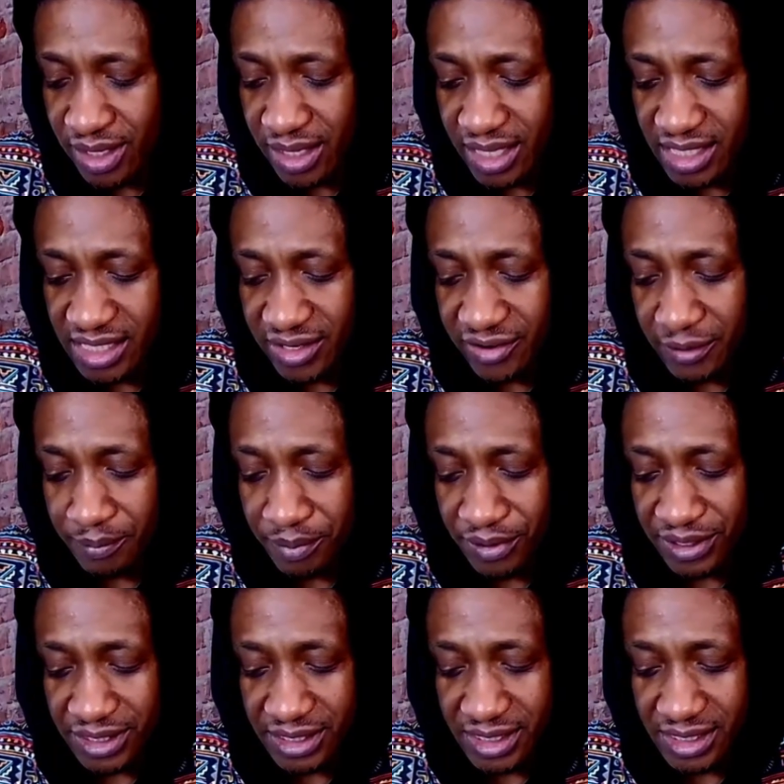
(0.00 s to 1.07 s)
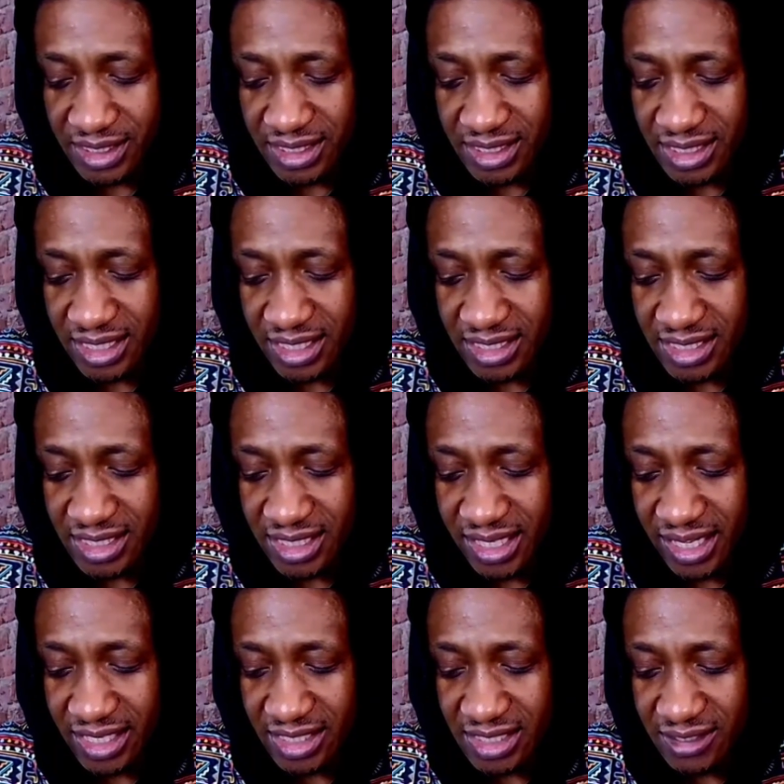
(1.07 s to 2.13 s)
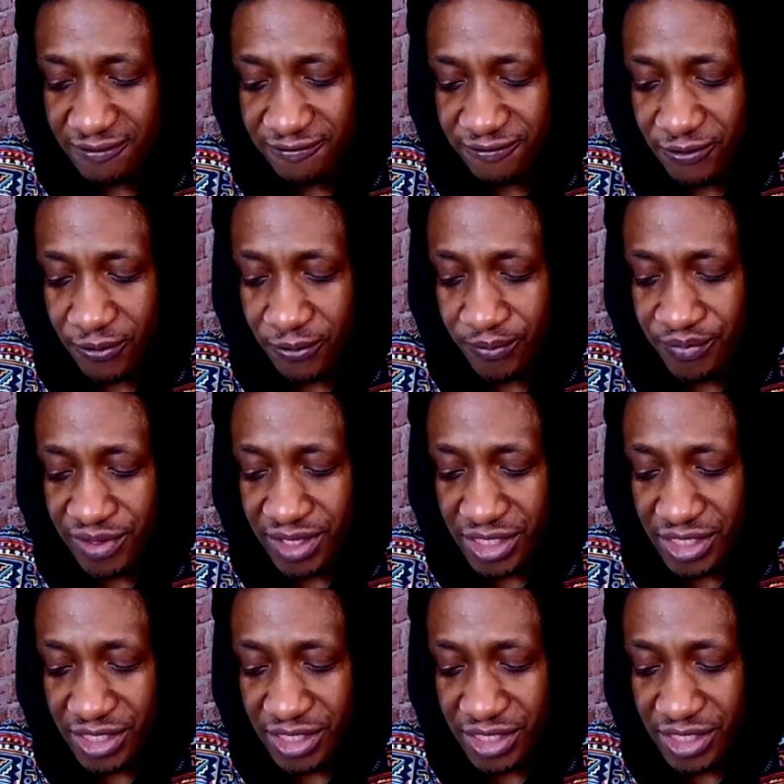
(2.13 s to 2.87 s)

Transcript: Entering politics in 1984,